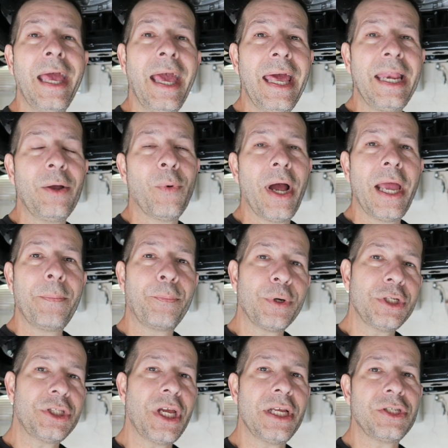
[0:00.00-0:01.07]
Anyway,
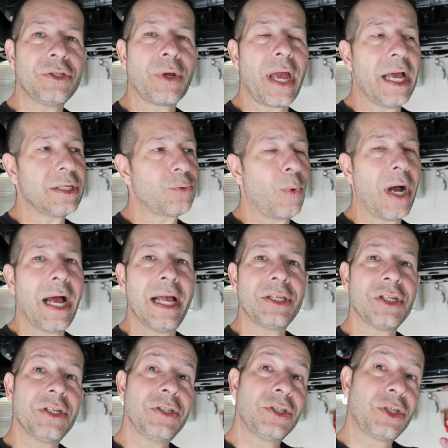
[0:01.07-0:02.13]
appreciate you guys
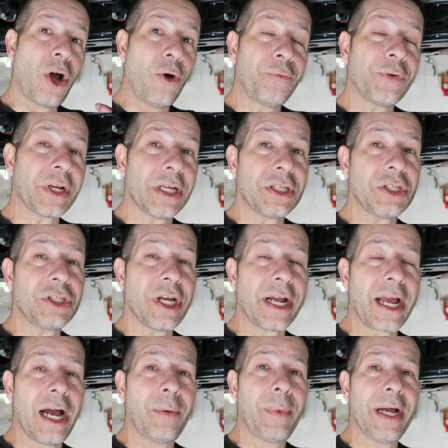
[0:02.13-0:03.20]
watching. Don't forget to
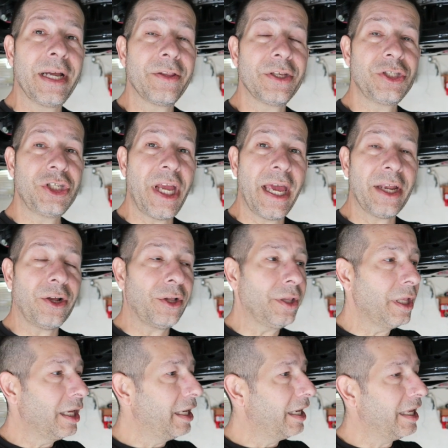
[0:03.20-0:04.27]
check out my other
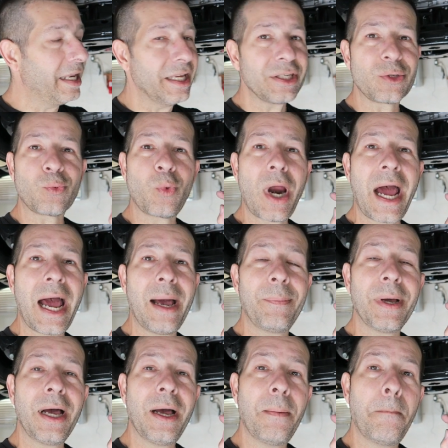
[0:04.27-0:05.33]
channel. It is
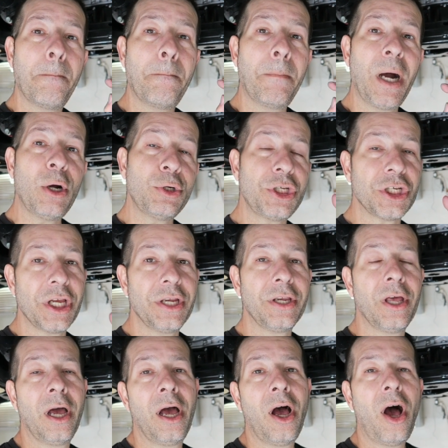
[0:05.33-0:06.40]

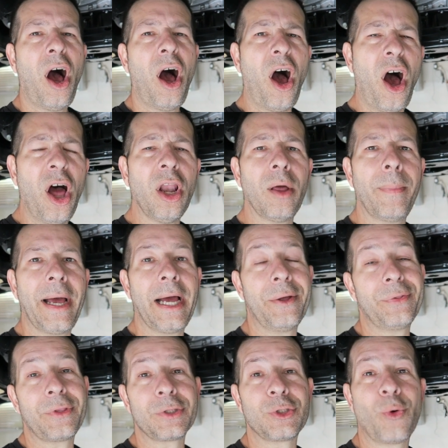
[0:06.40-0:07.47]
RobMotive, all
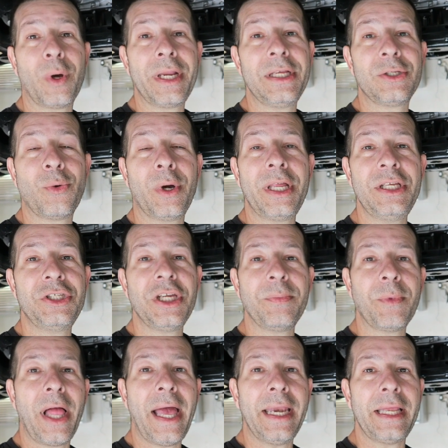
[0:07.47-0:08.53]
about the twenty twenty
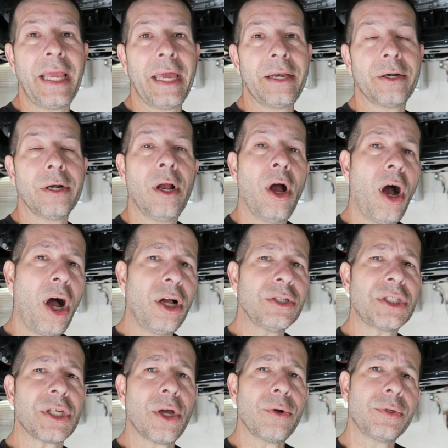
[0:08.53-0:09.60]
Jeep Gladiator.
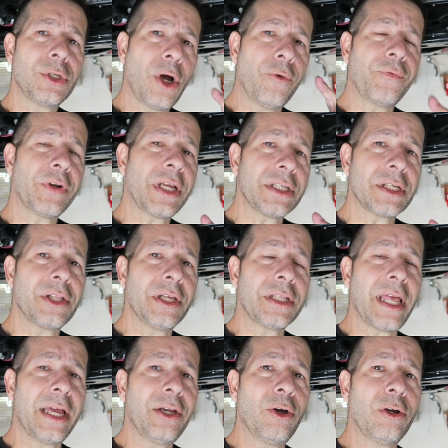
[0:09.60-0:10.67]
Also, don't forget to
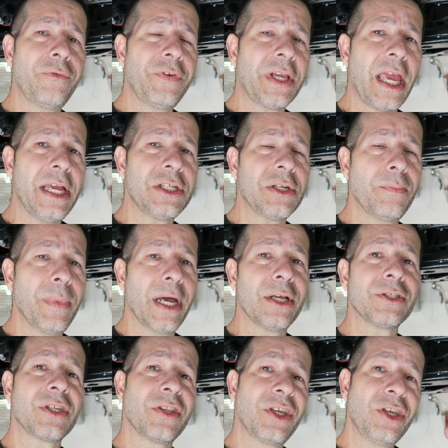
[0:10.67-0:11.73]
click that notification
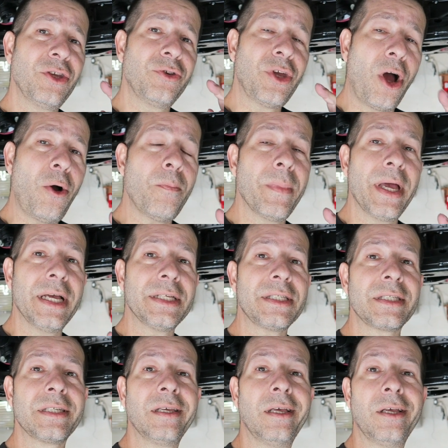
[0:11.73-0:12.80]
bell so that you don't
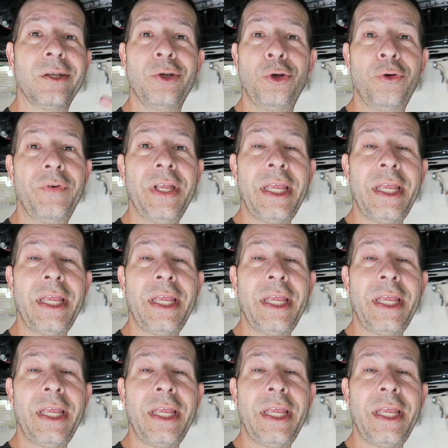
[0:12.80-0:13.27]
miss new